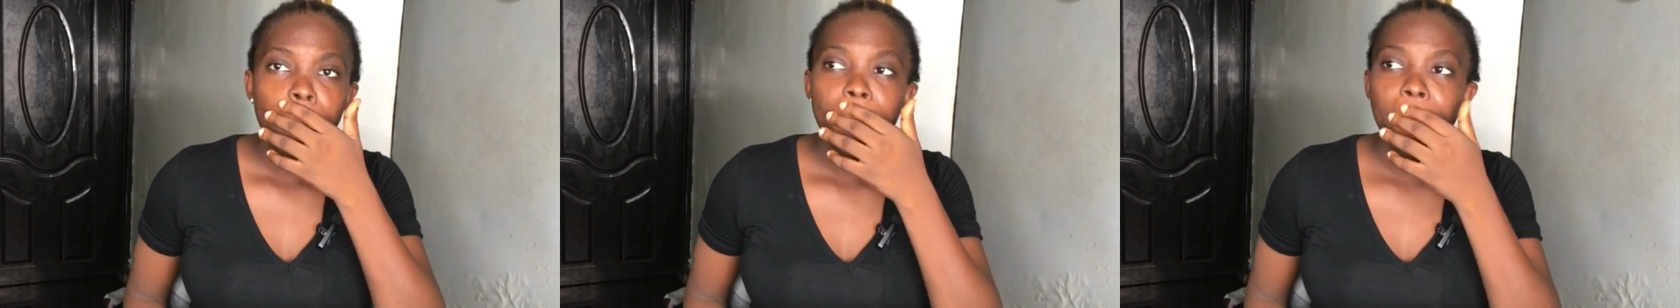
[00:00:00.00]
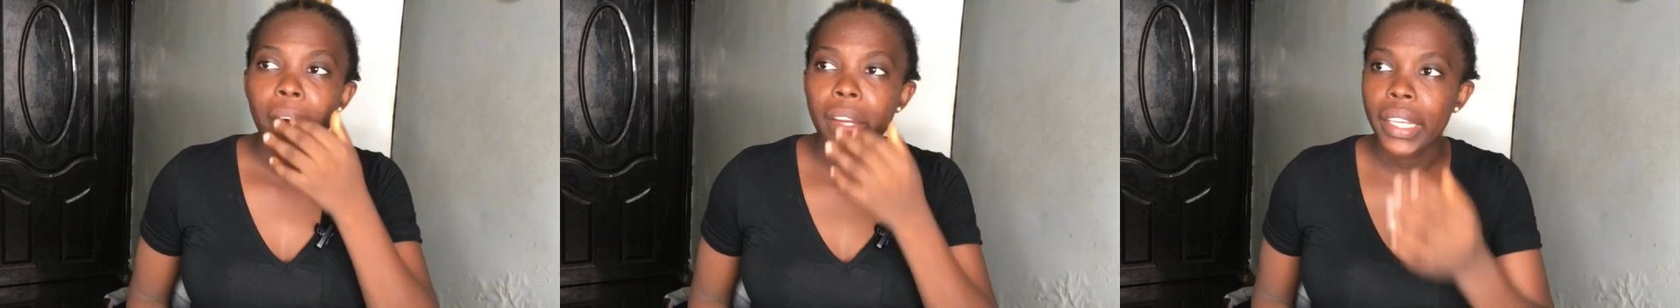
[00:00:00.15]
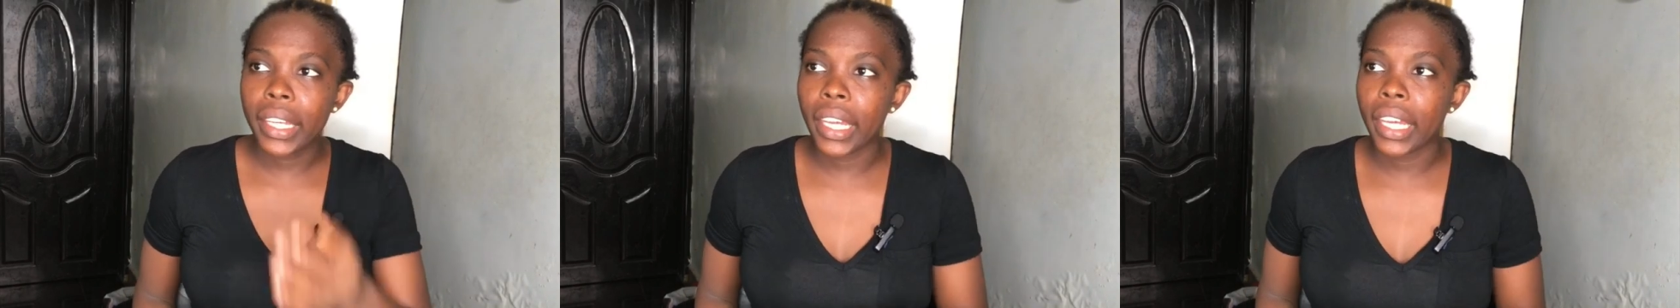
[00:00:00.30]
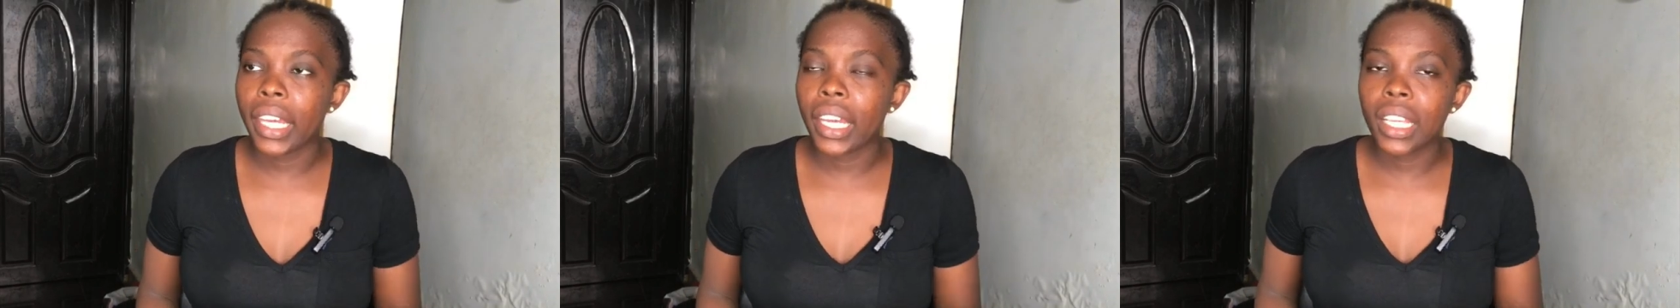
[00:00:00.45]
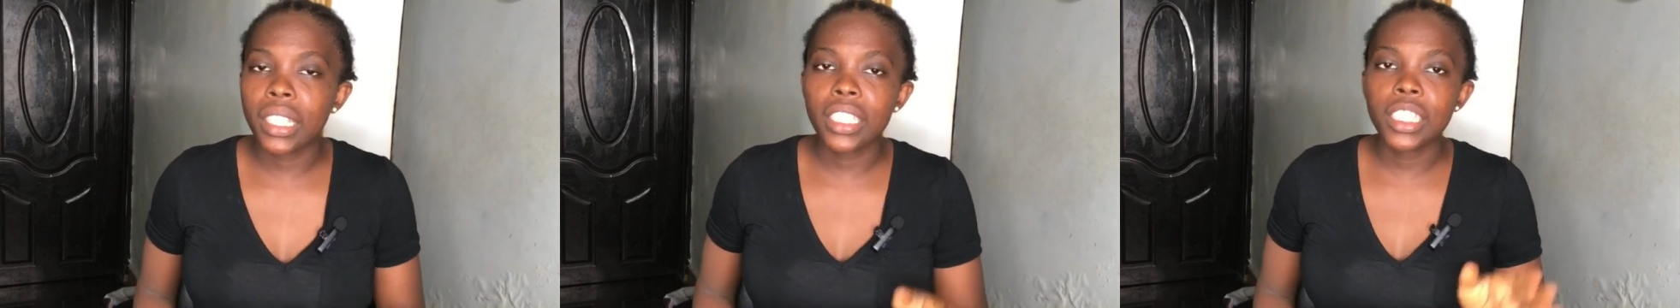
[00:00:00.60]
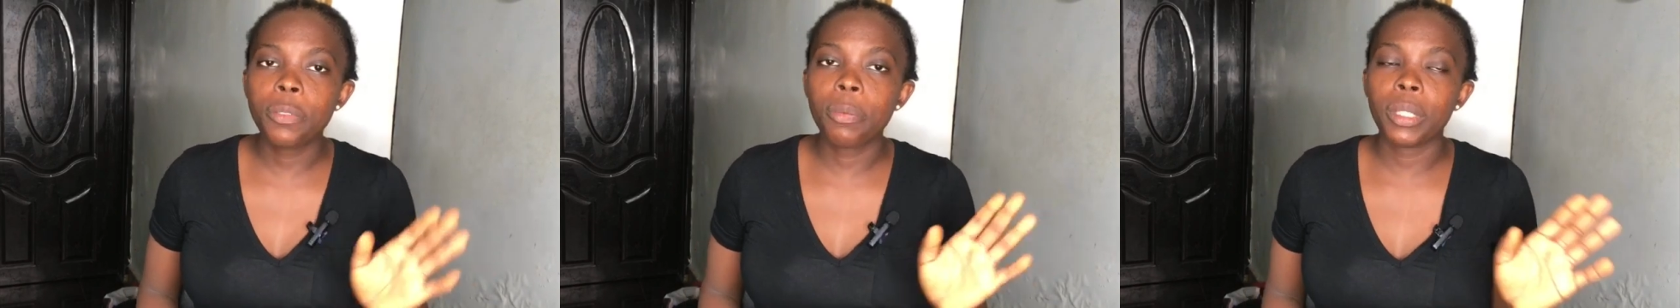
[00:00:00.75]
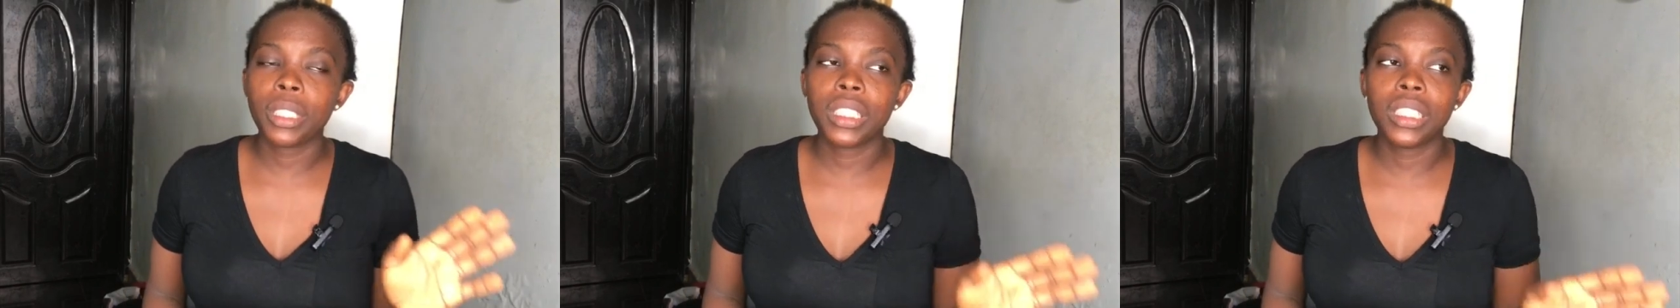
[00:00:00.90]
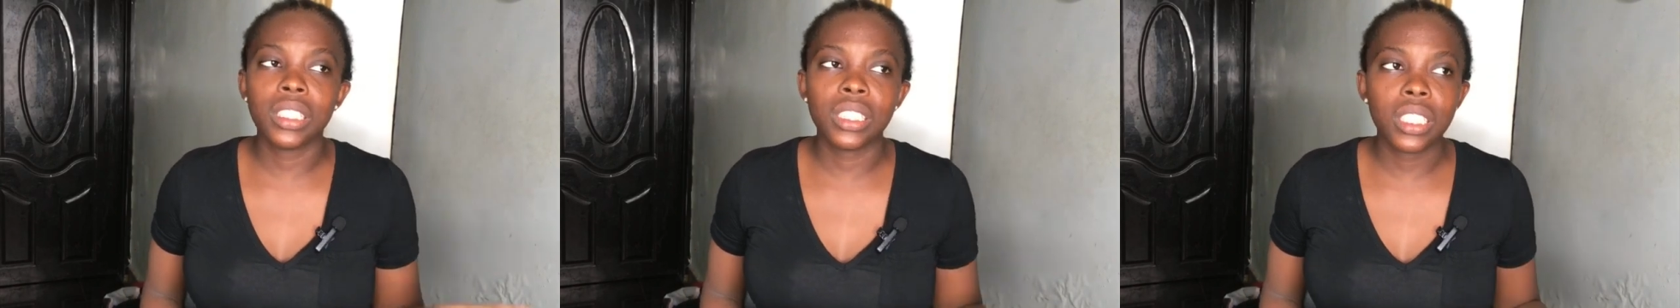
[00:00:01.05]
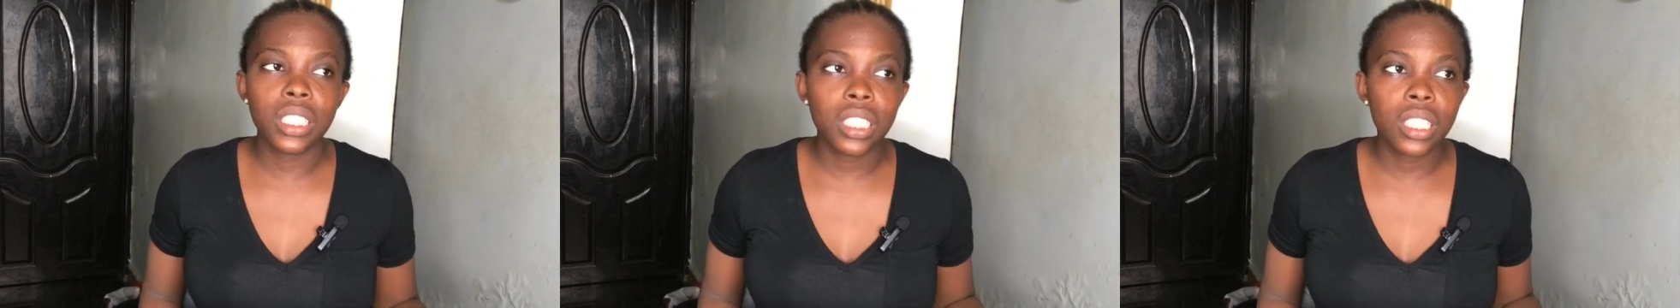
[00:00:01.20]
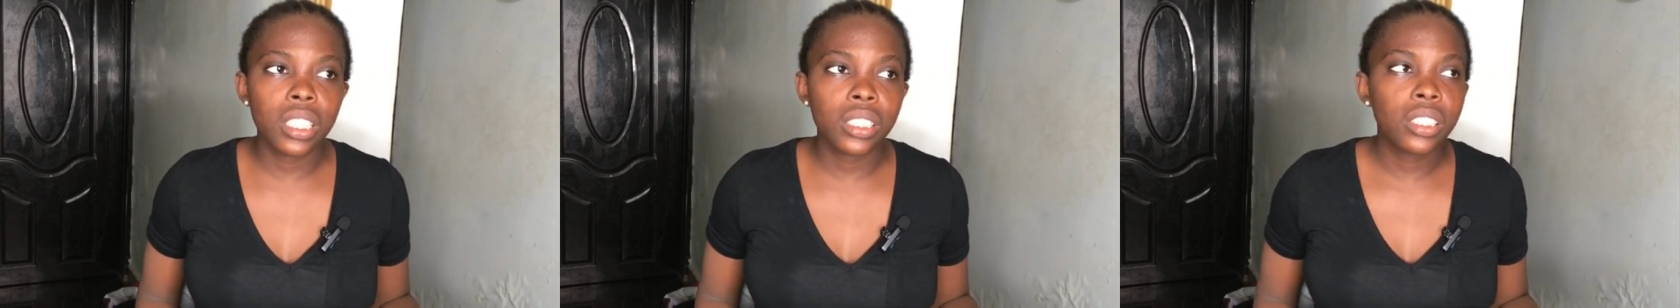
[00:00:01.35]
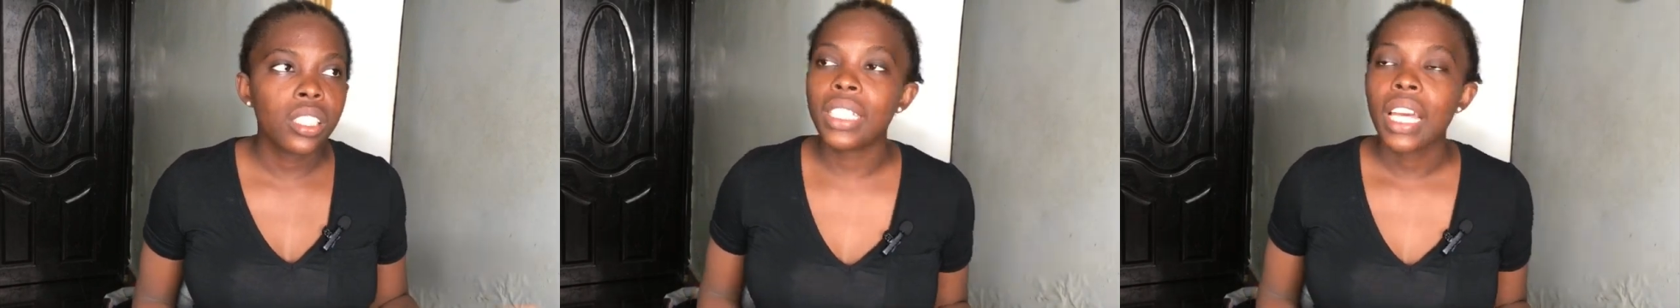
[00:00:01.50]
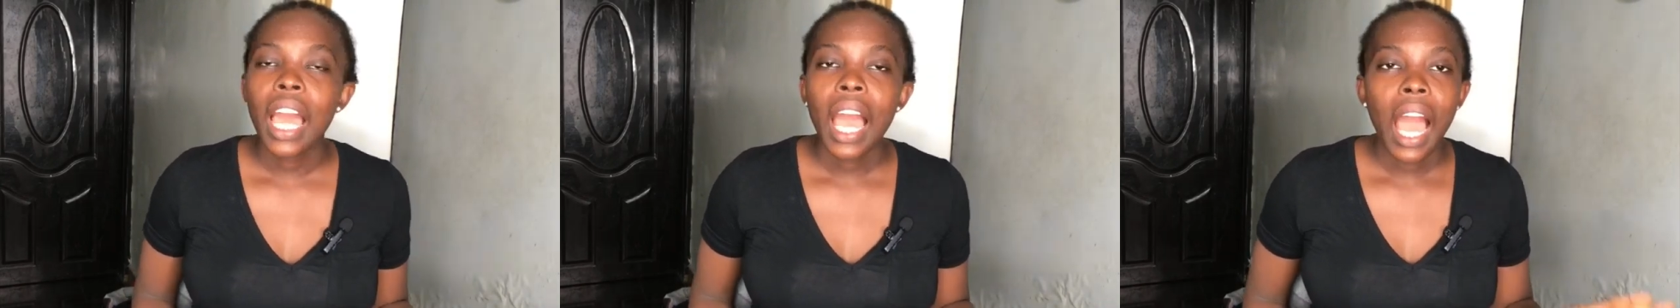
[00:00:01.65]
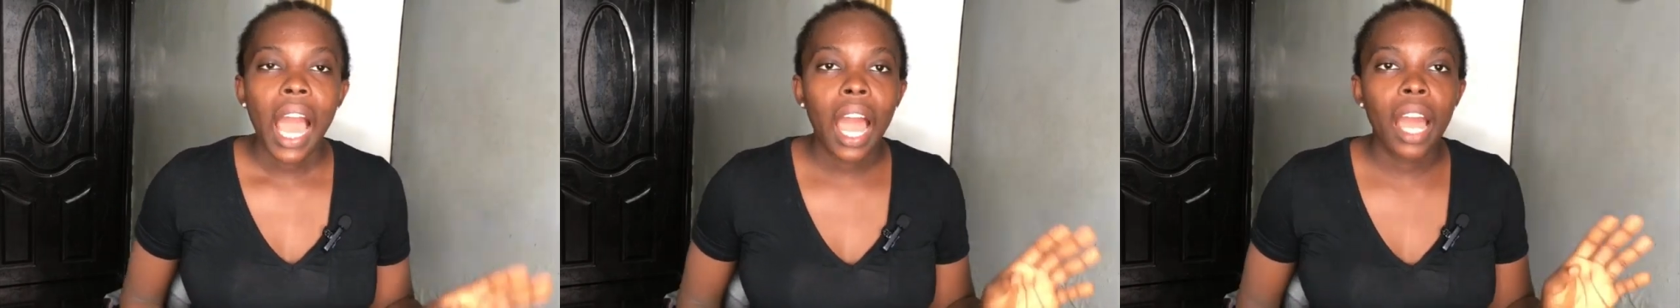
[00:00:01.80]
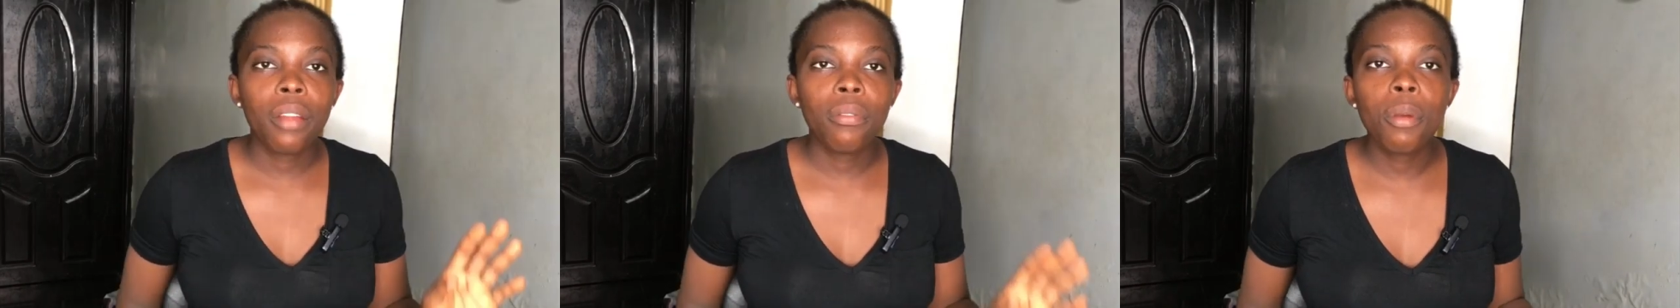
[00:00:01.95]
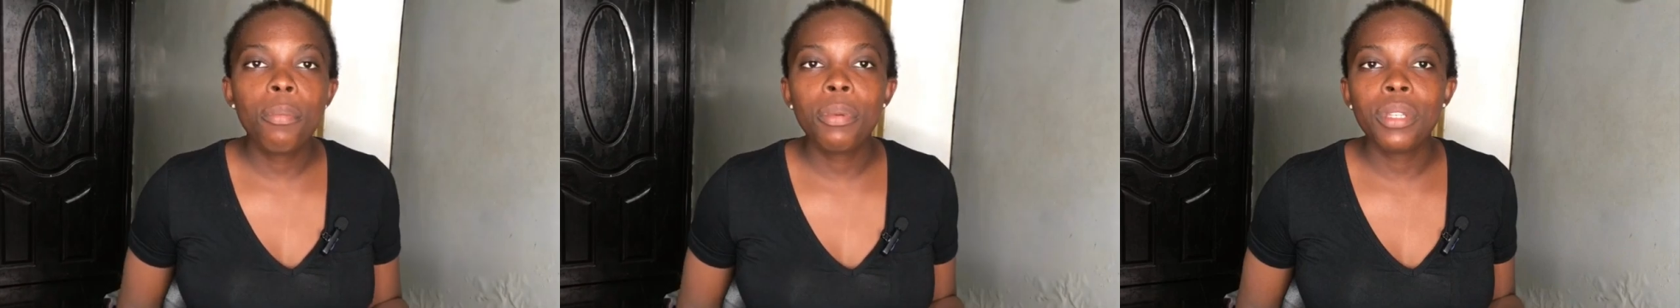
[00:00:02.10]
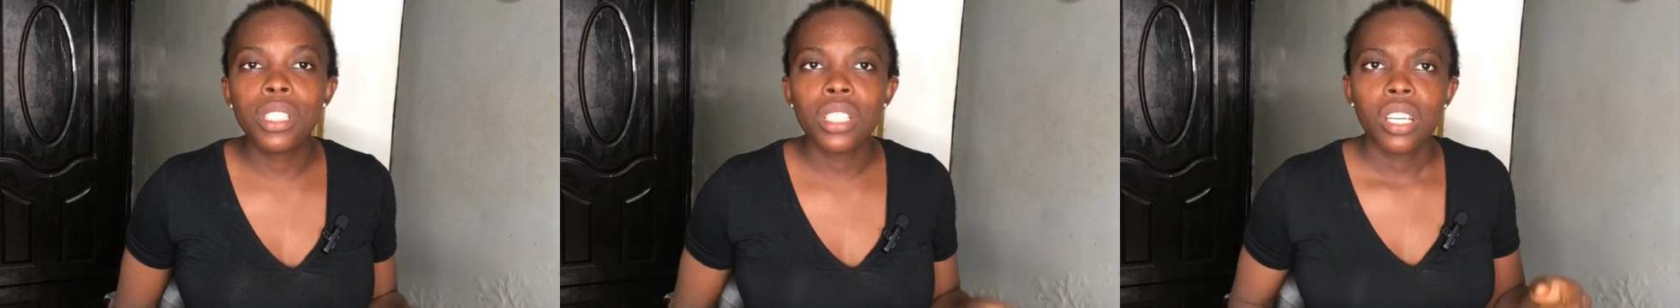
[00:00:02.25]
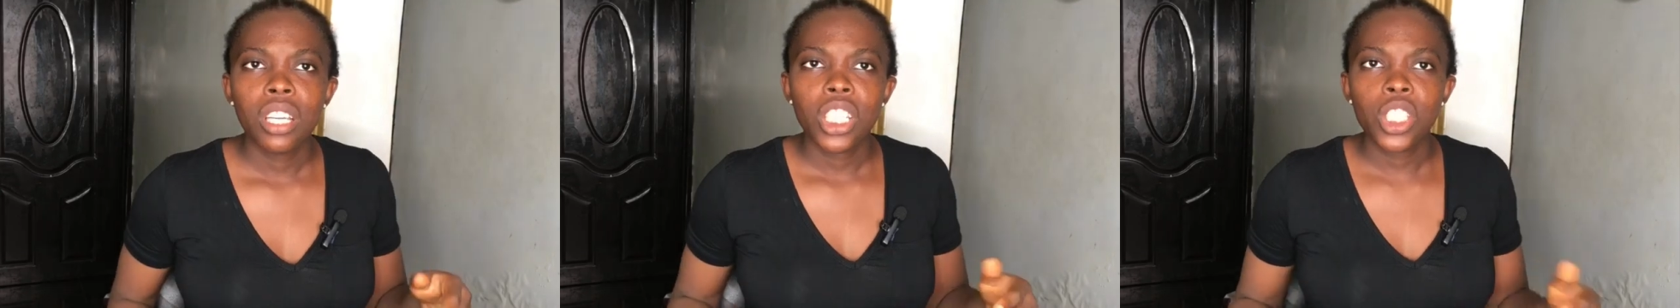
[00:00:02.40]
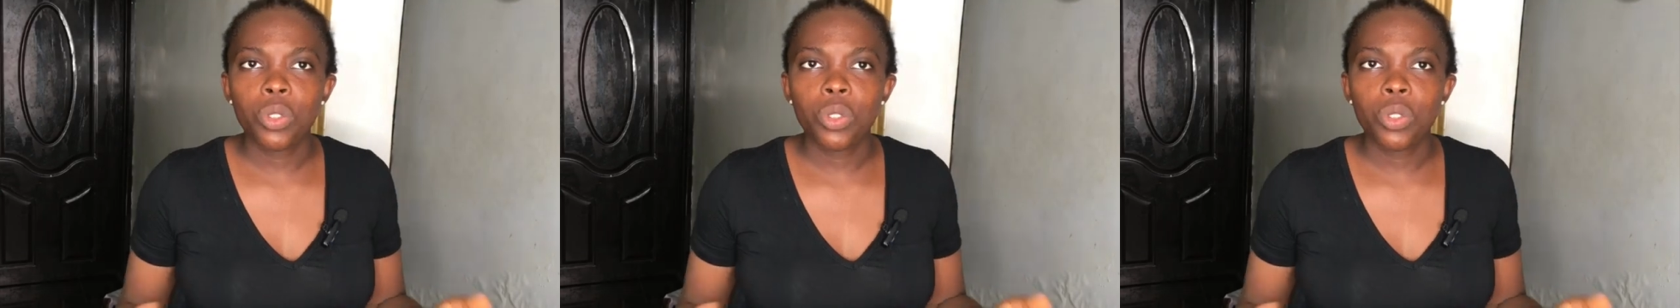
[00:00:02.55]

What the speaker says: okay, this person did it and maybe